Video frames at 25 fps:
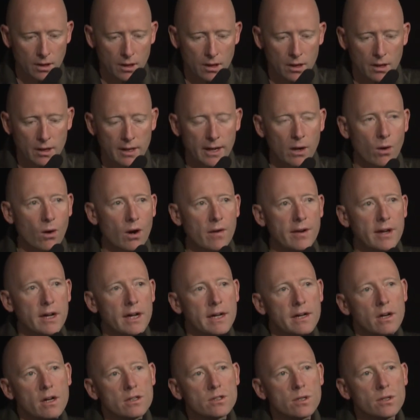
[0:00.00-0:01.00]
Now, REI
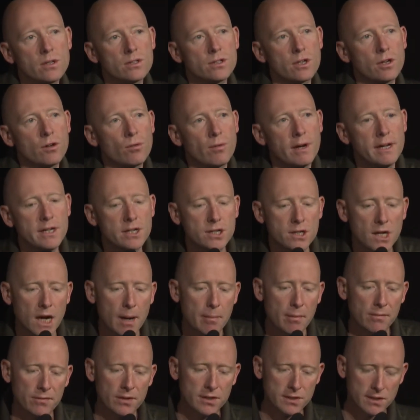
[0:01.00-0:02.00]
also does a great job
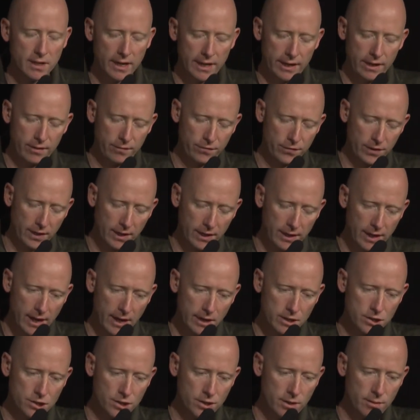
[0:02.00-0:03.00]
of designing for
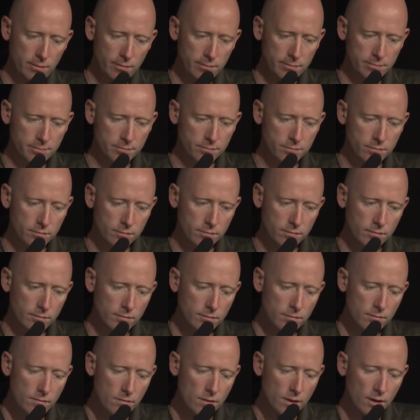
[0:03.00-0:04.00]
connection.
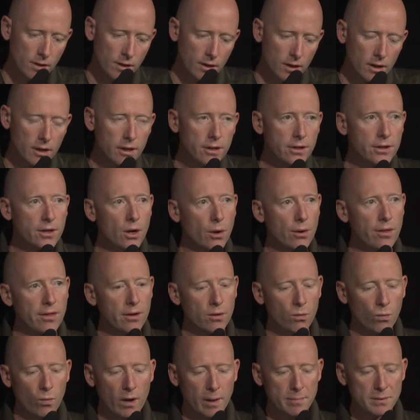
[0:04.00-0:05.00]
You go to their
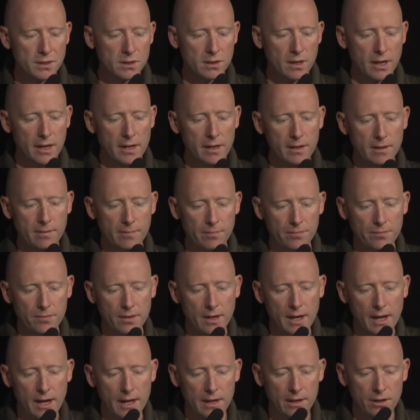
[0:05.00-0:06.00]
website,
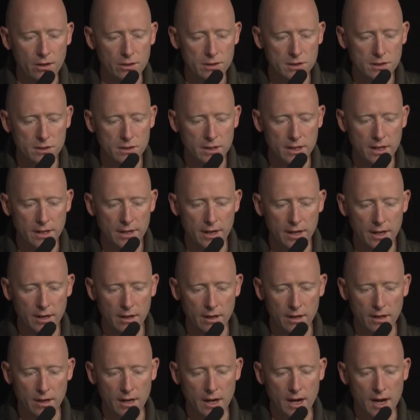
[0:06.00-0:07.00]
and you'll see that
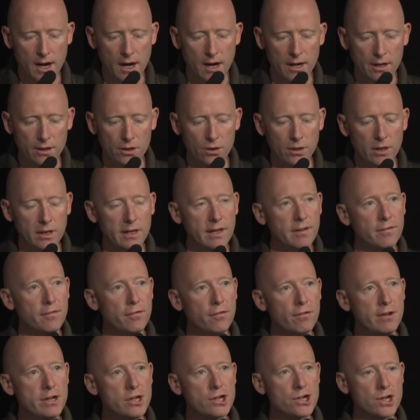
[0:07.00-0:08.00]
you can get
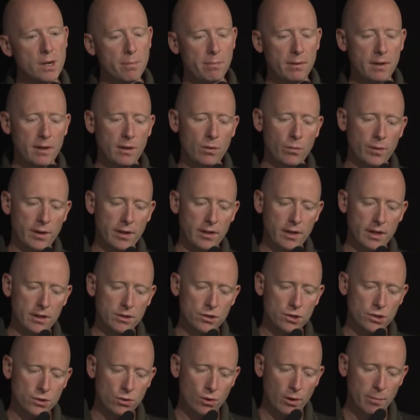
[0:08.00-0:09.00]
free shipping with
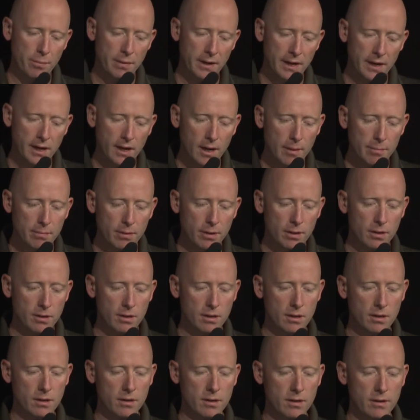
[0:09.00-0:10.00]
in-store pickup.
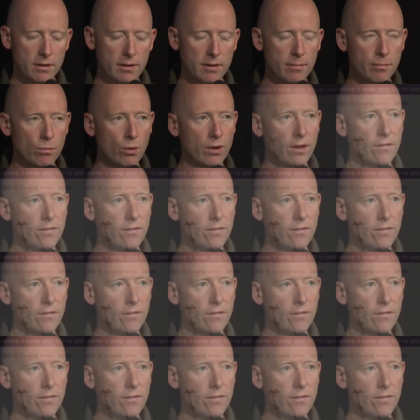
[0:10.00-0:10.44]
More than